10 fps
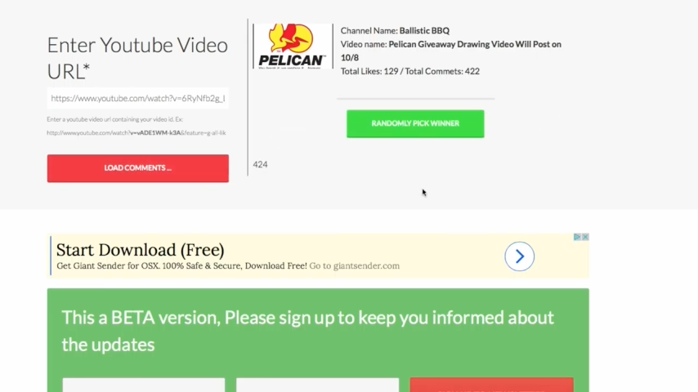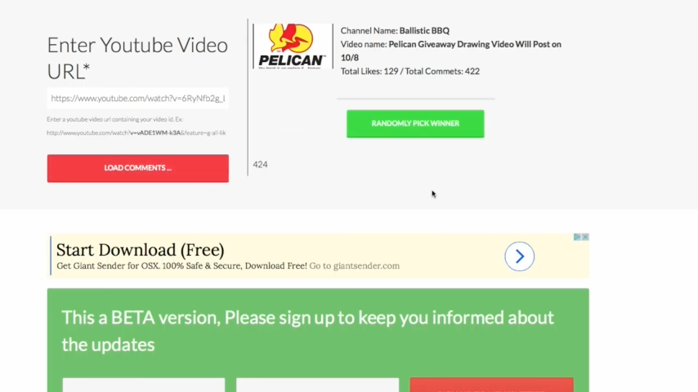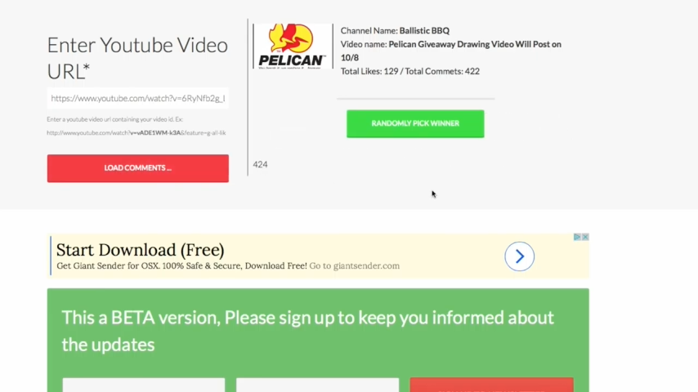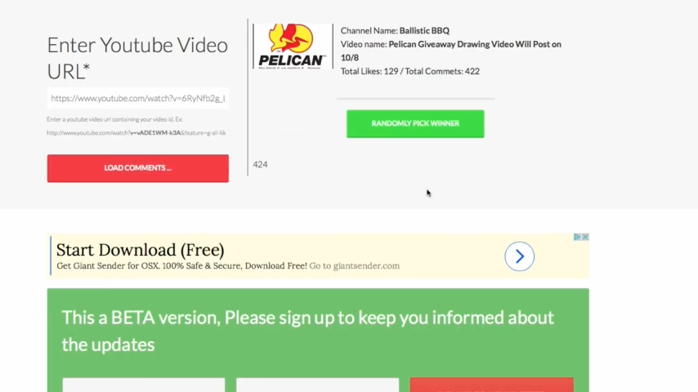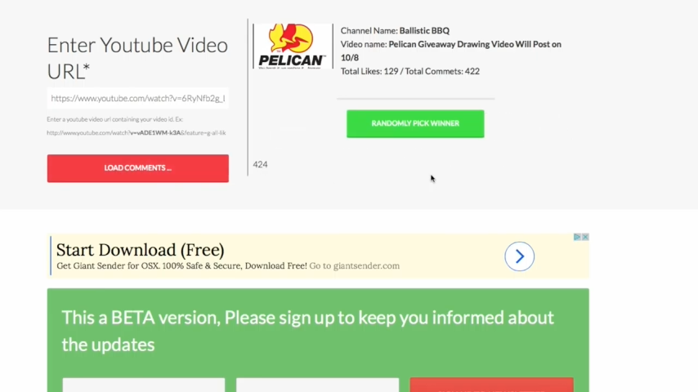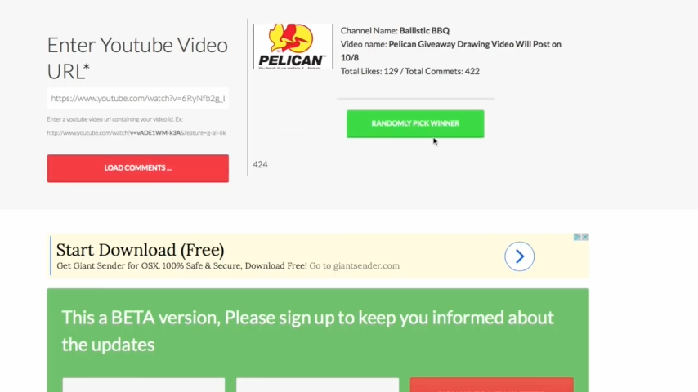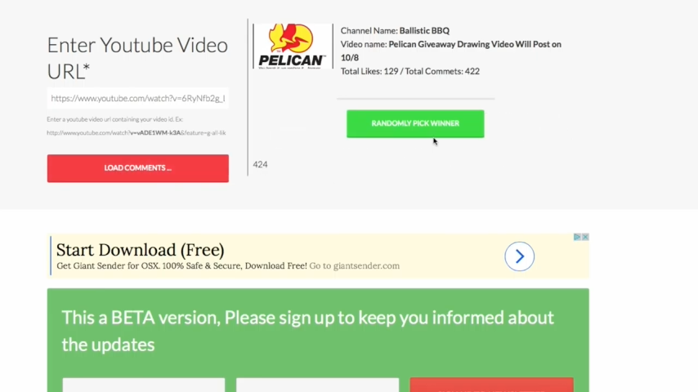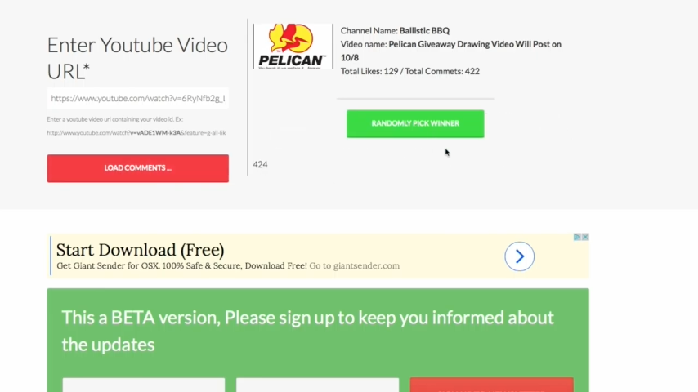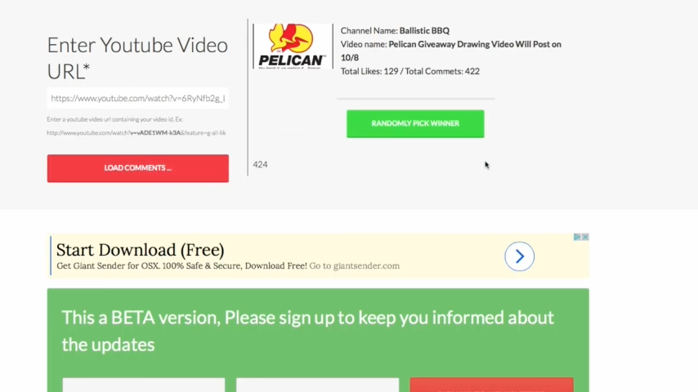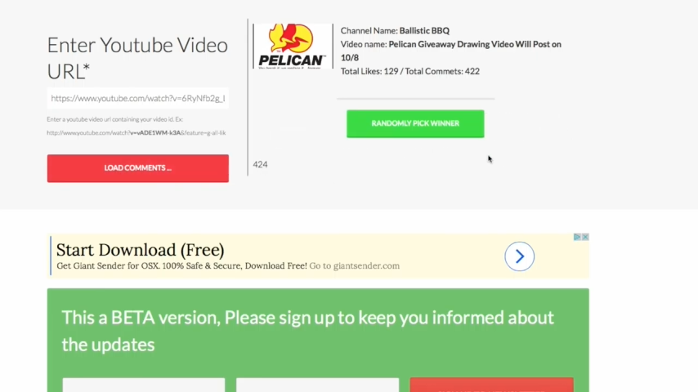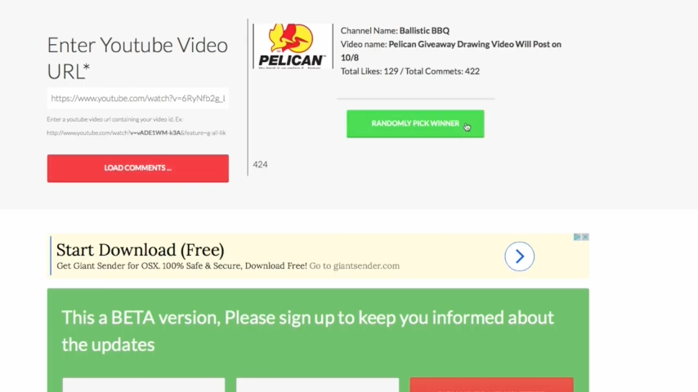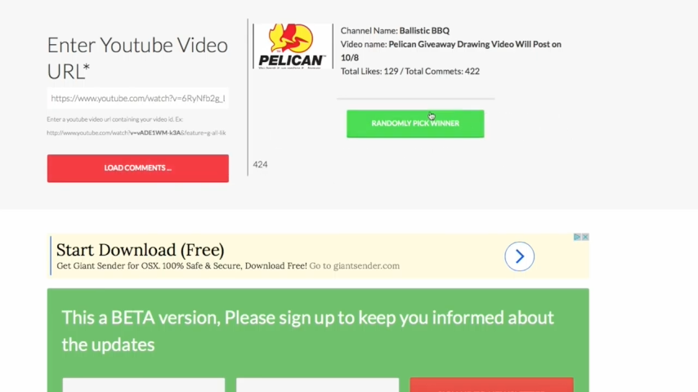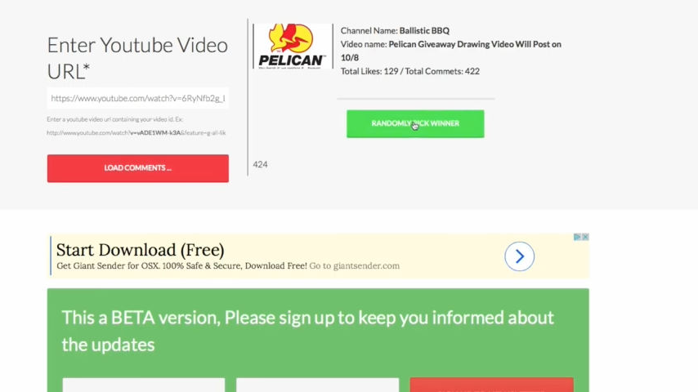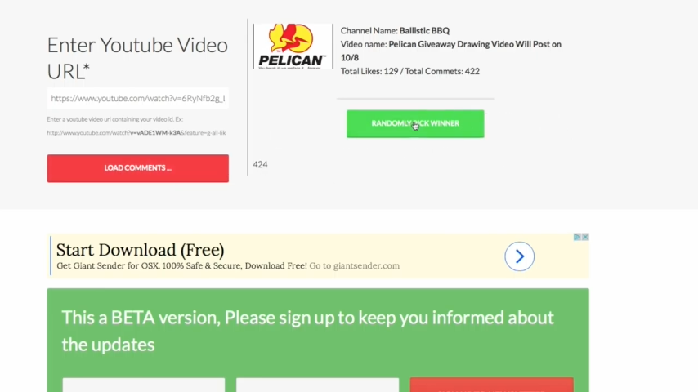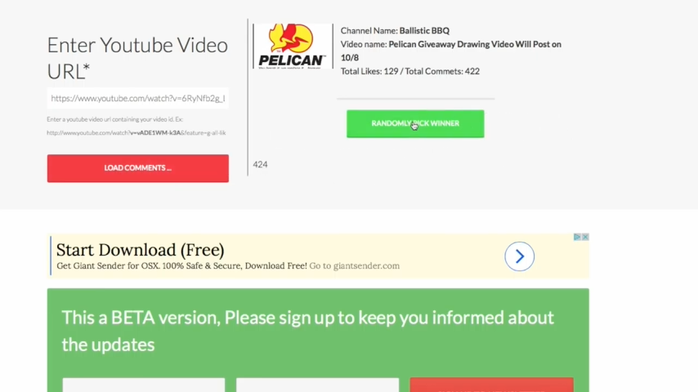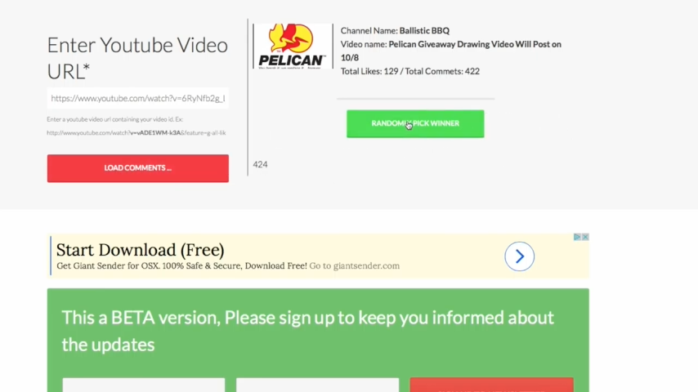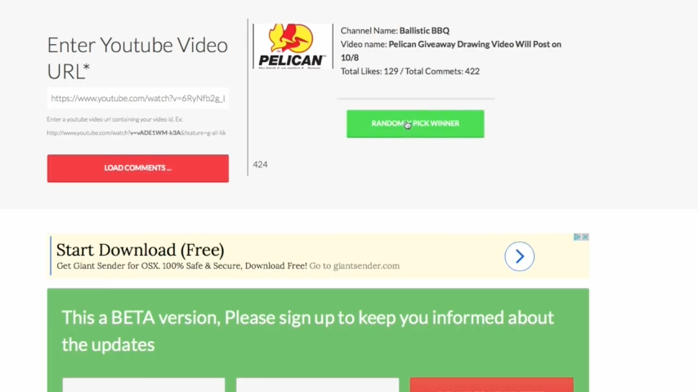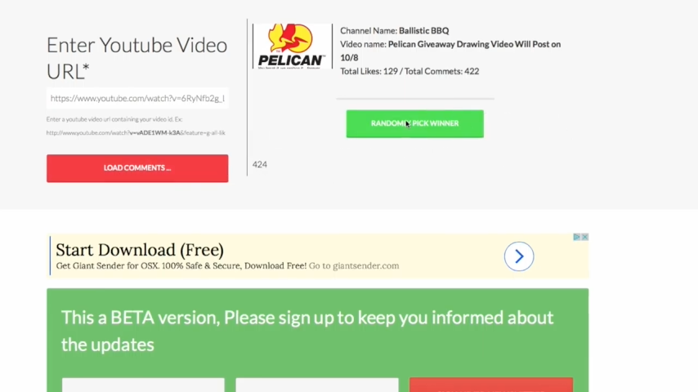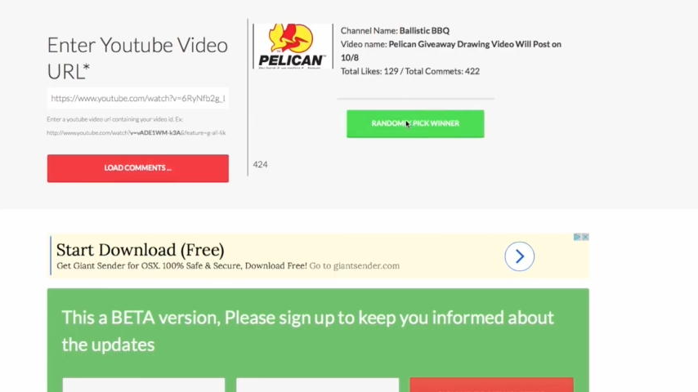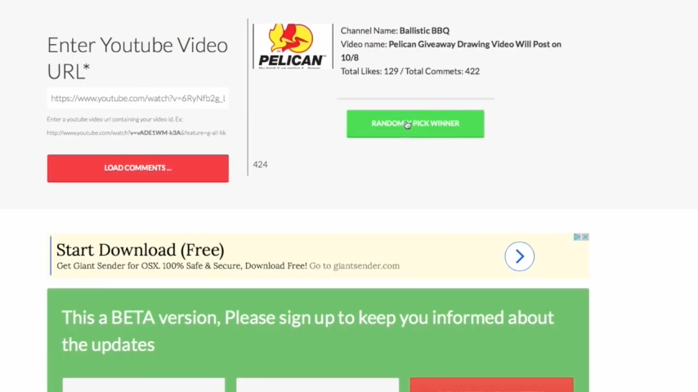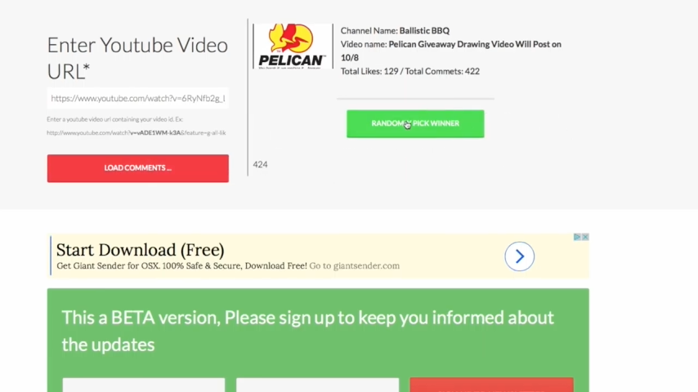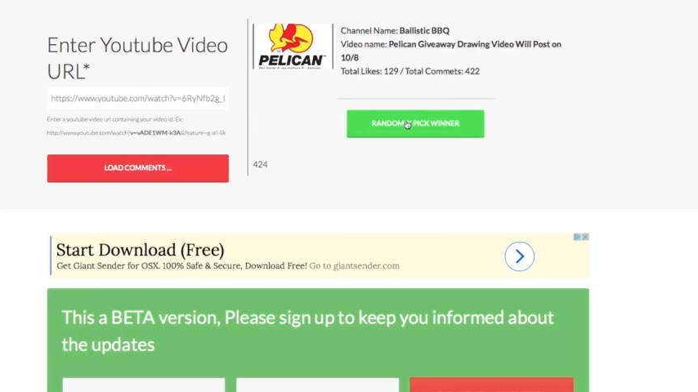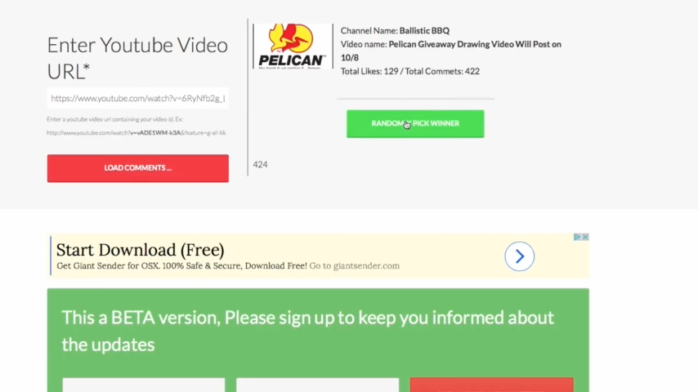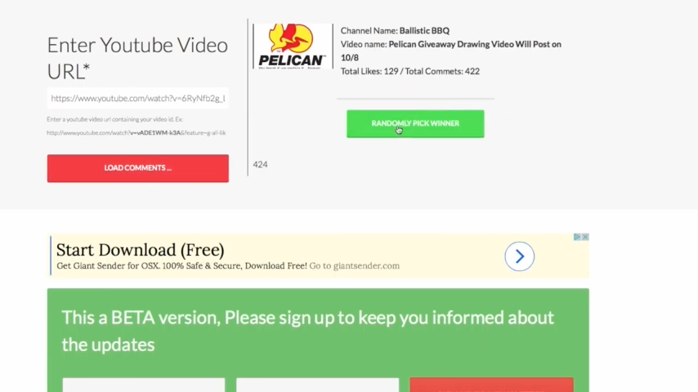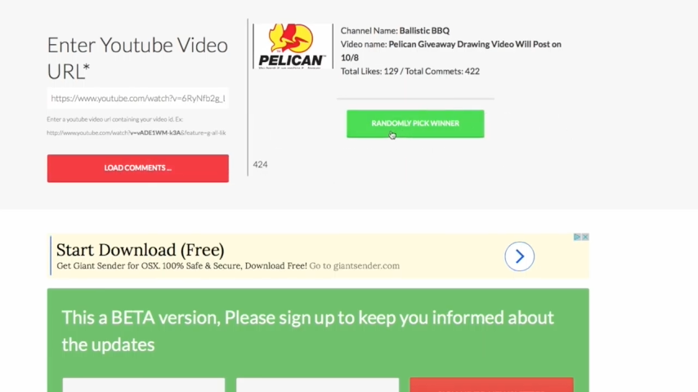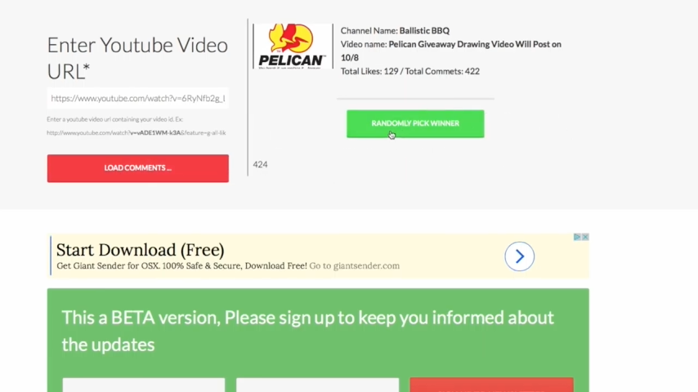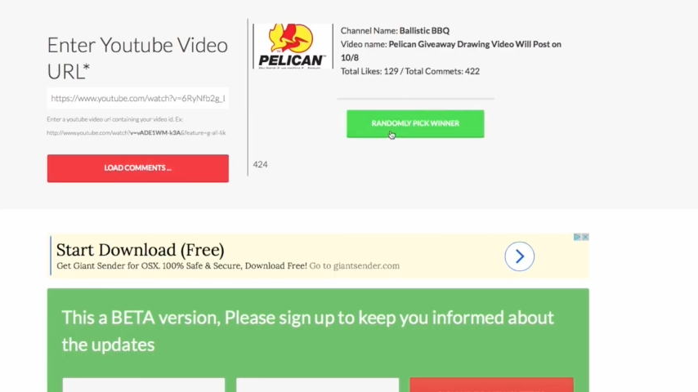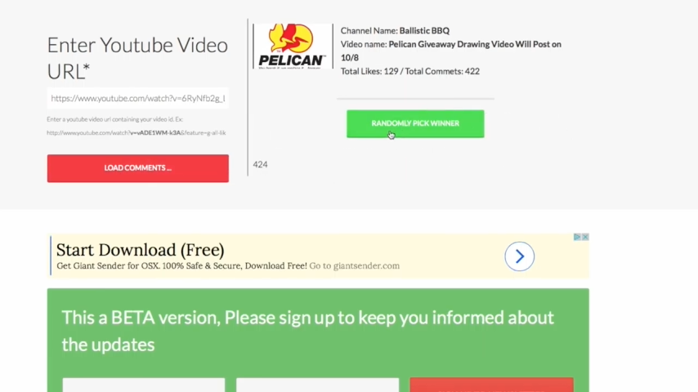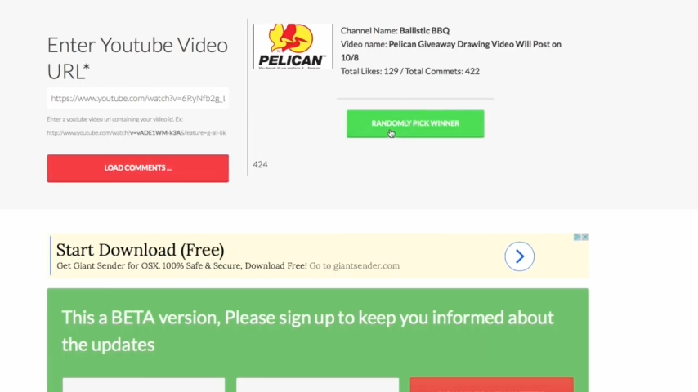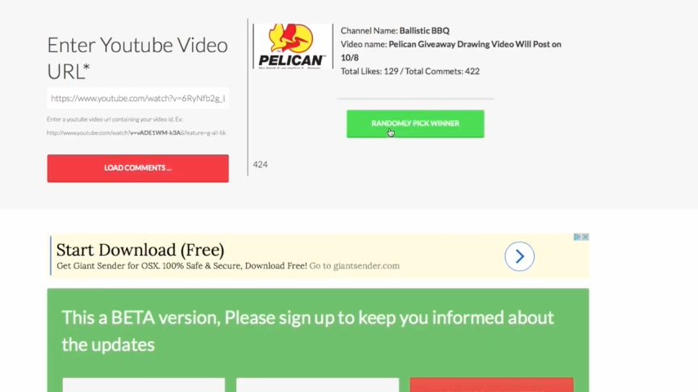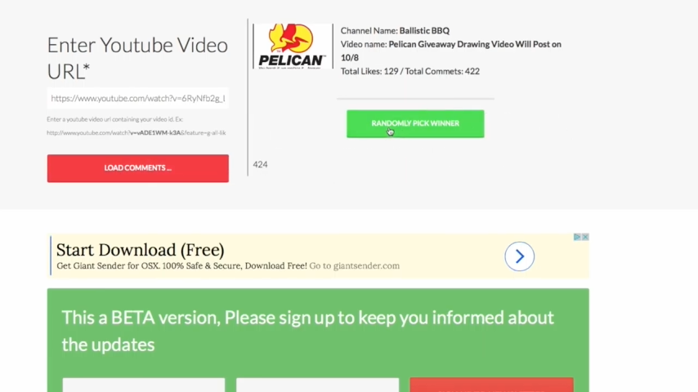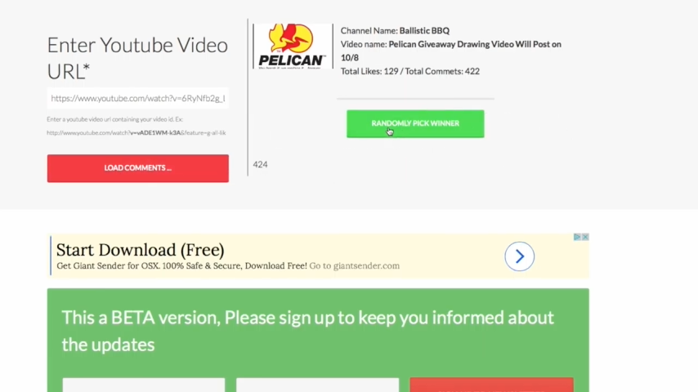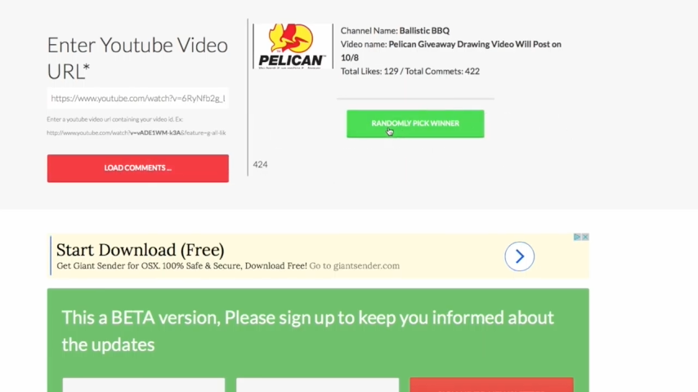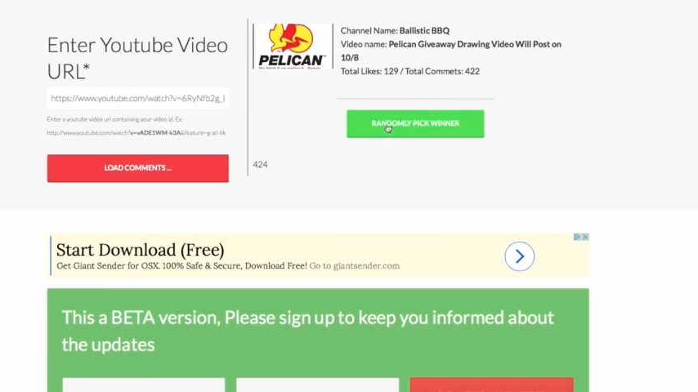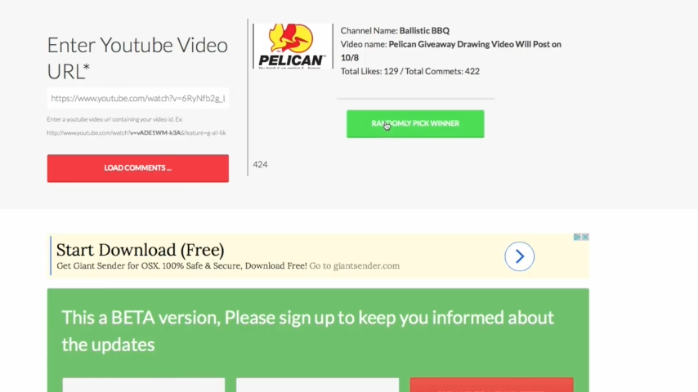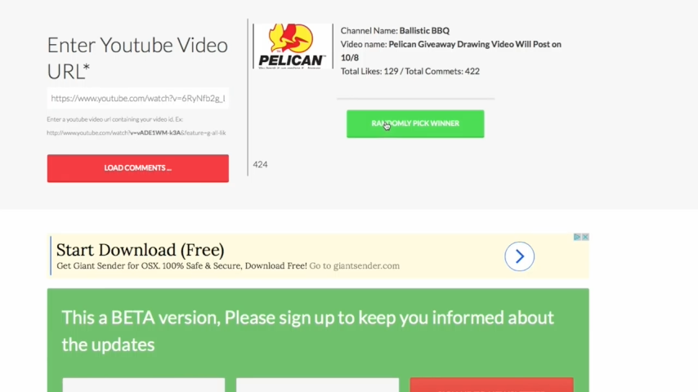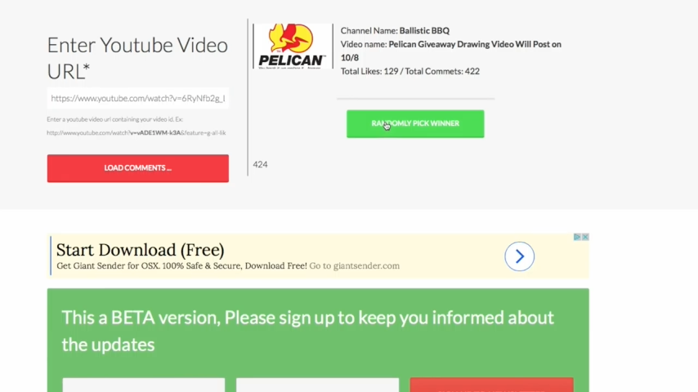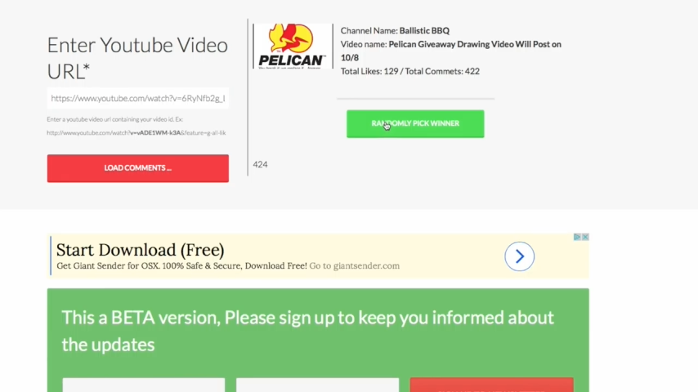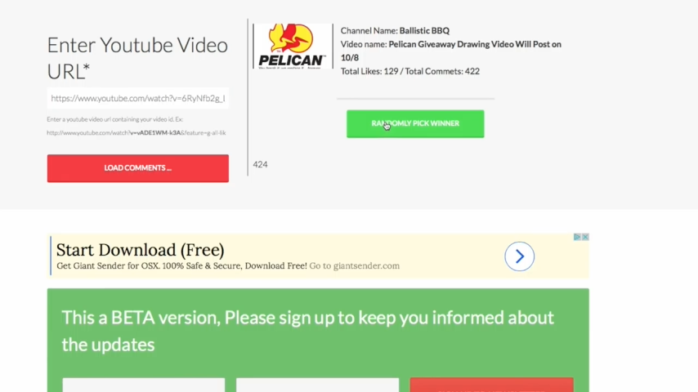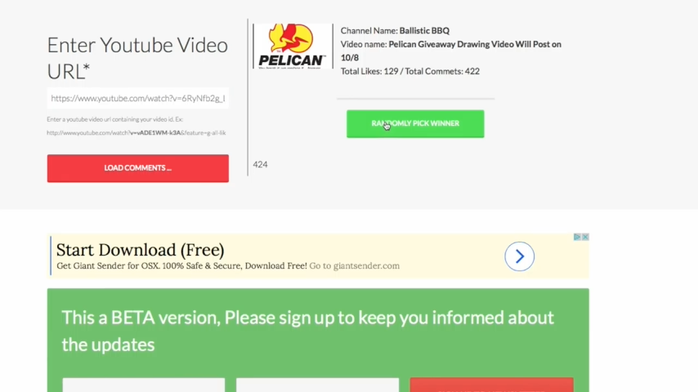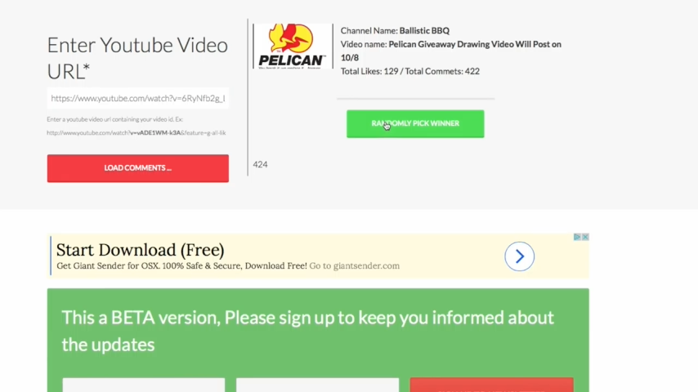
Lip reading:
No face is visible, so there are no lips to read.